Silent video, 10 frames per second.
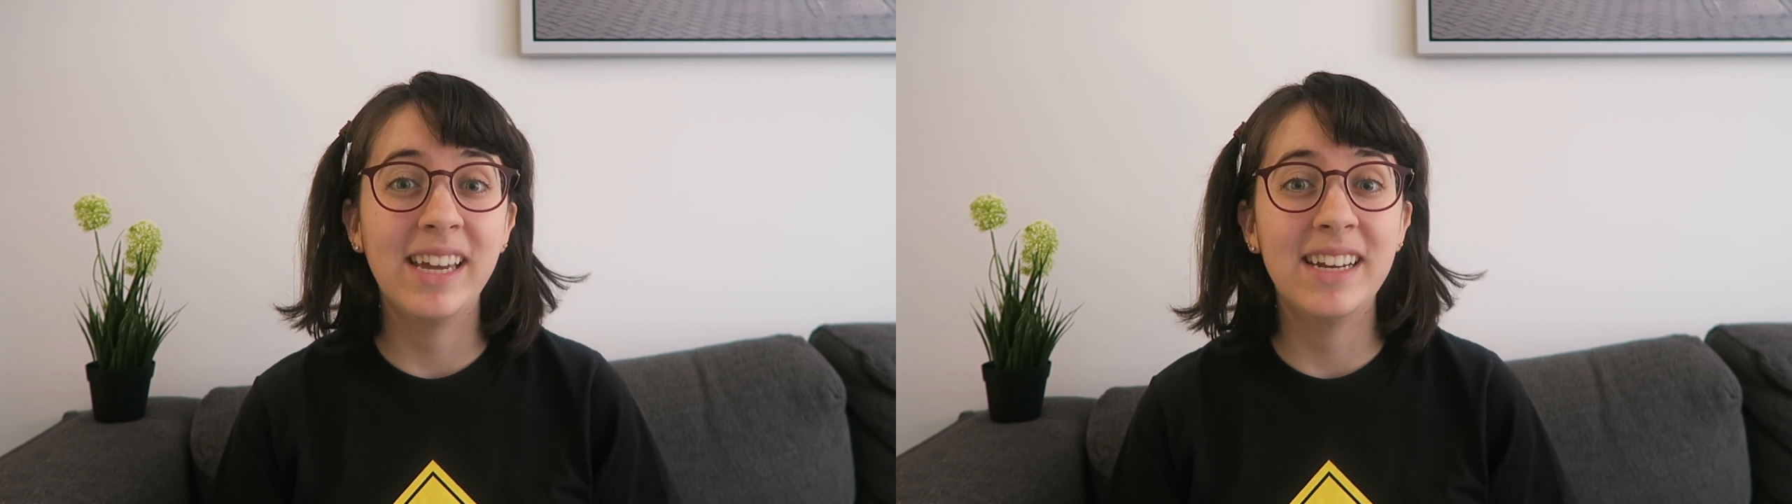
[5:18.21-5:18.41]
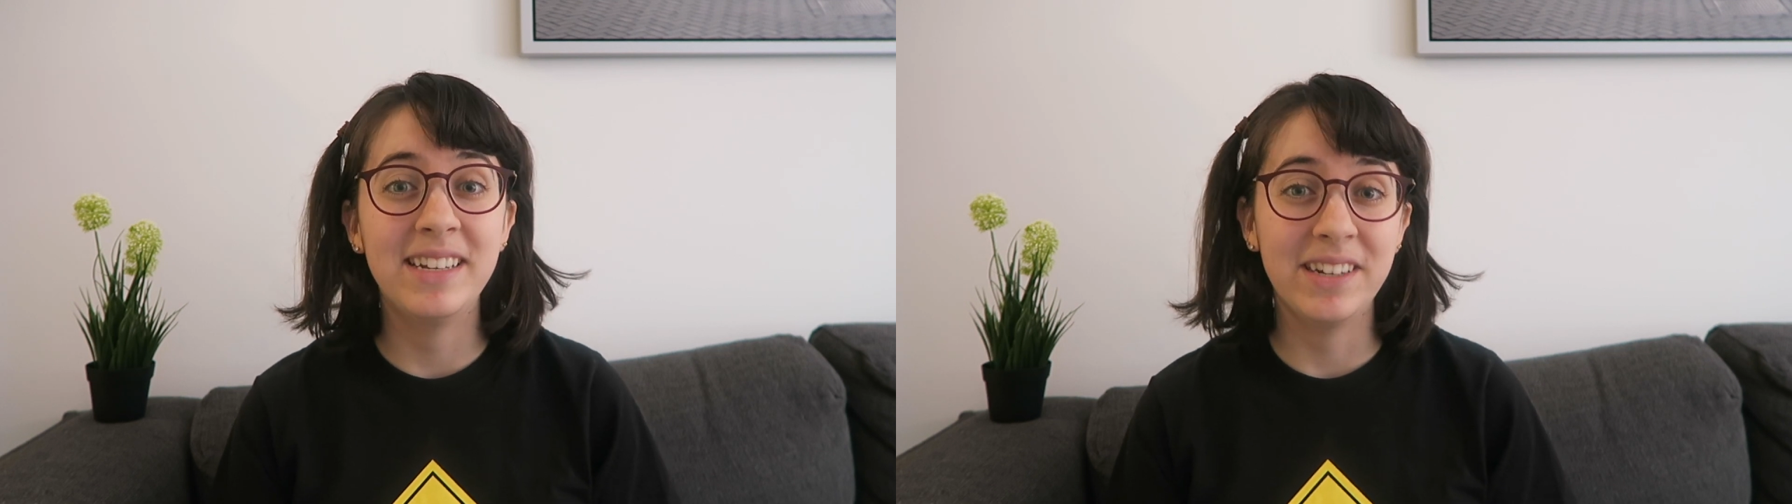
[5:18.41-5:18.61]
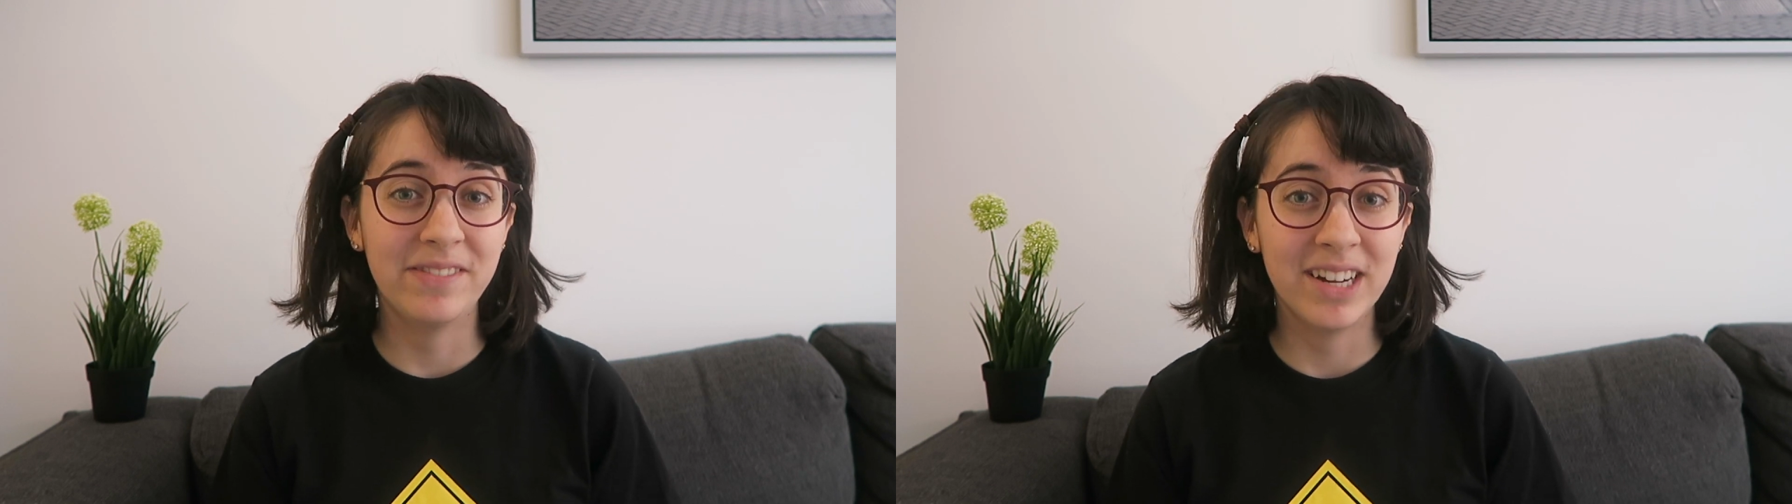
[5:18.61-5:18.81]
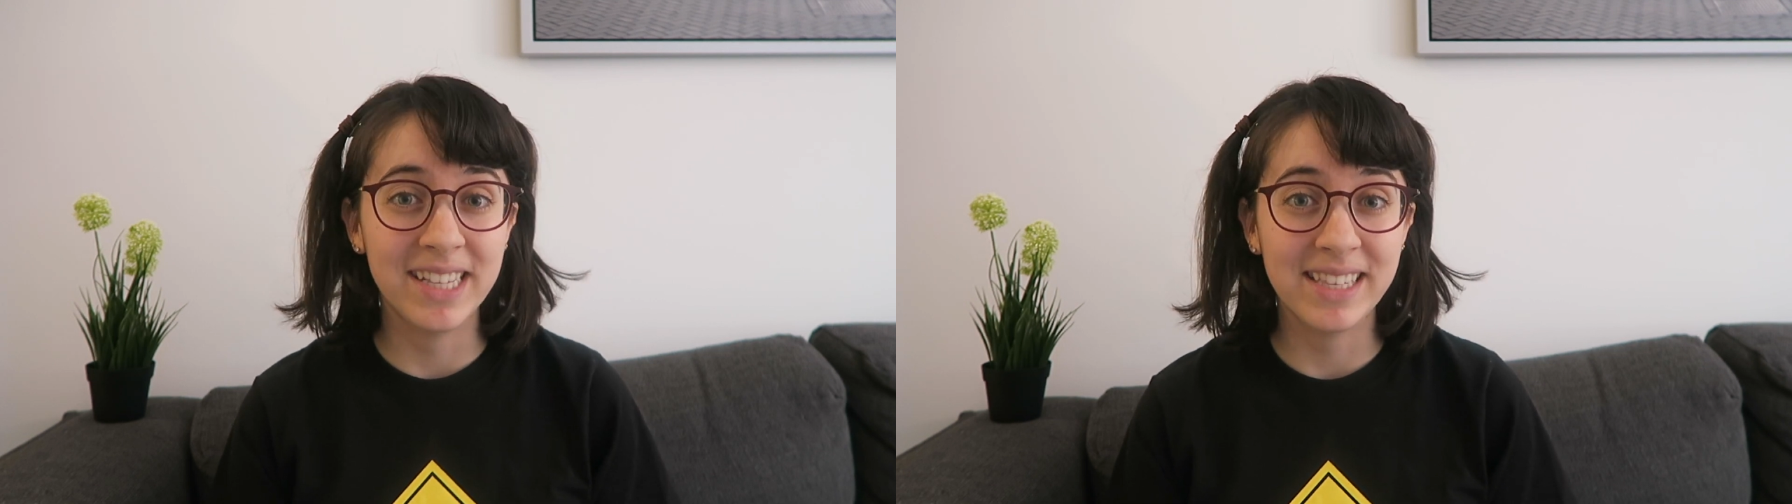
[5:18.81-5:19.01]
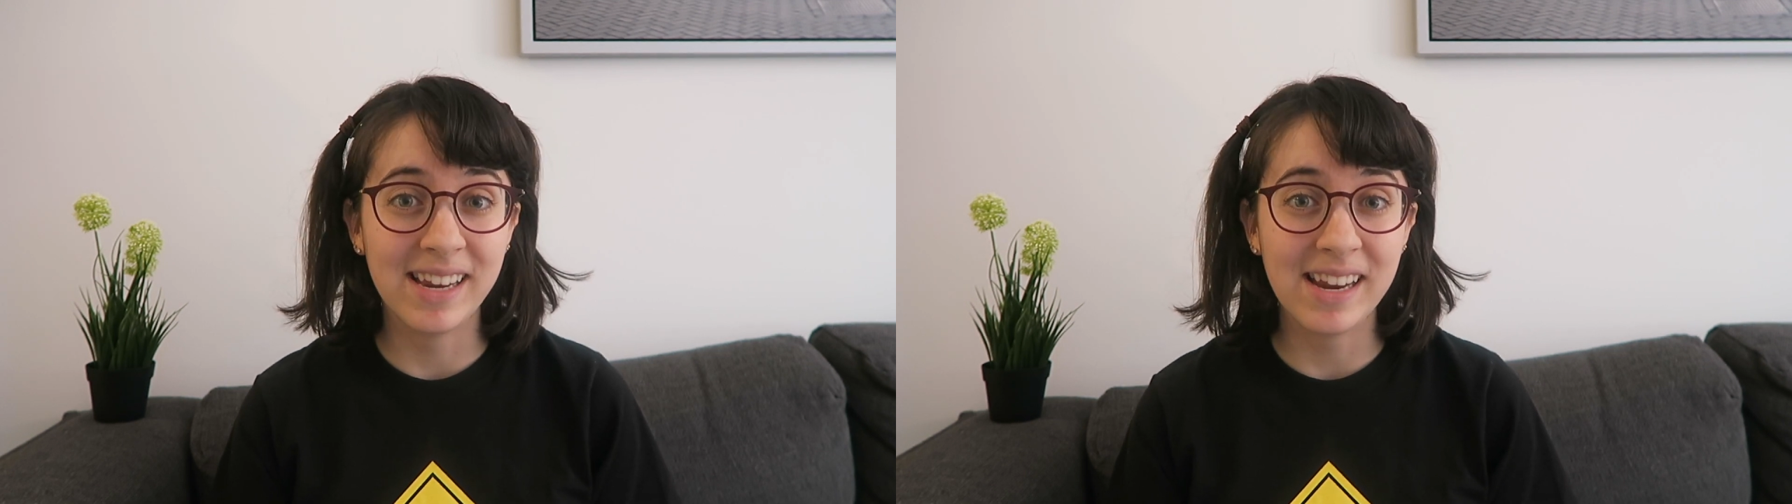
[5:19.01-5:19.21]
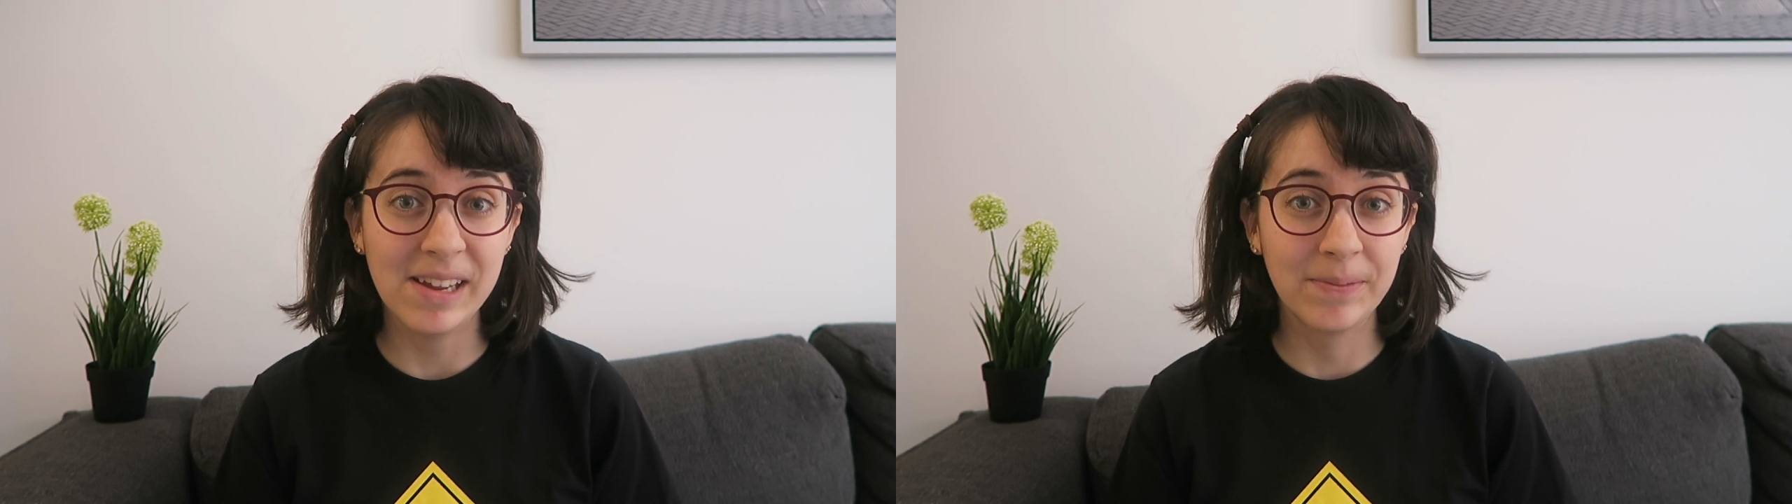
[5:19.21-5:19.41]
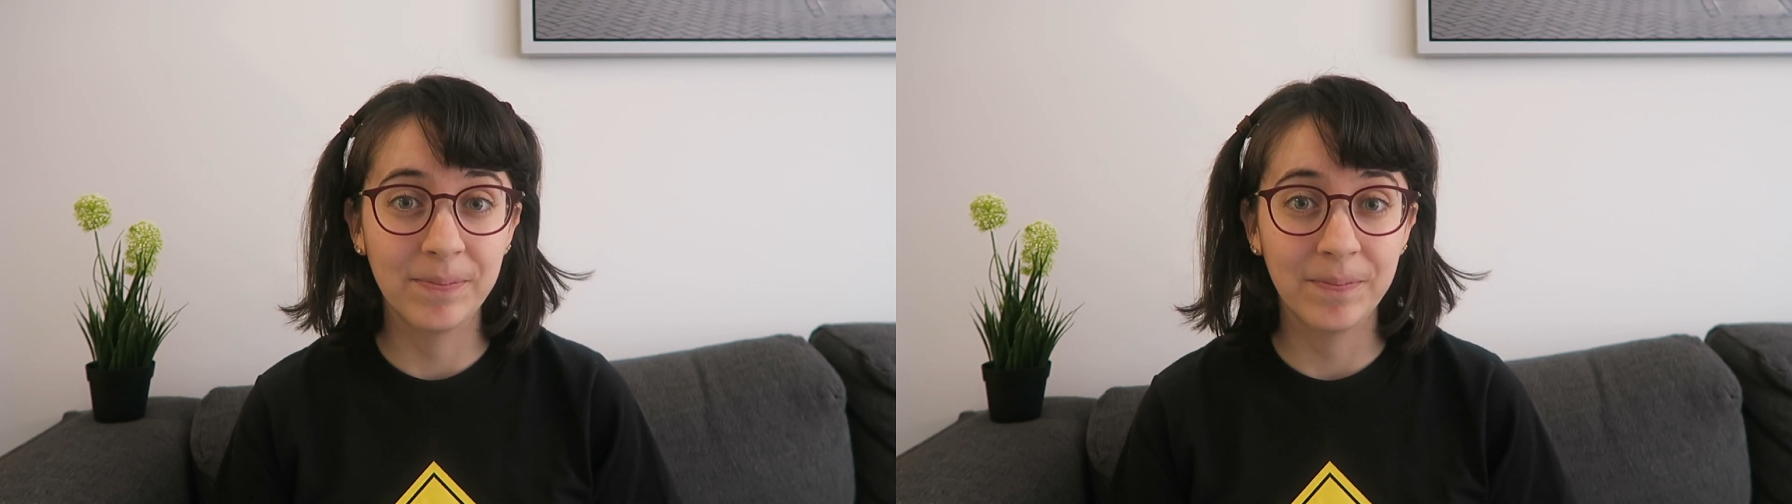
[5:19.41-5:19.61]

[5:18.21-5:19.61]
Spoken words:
in a different city.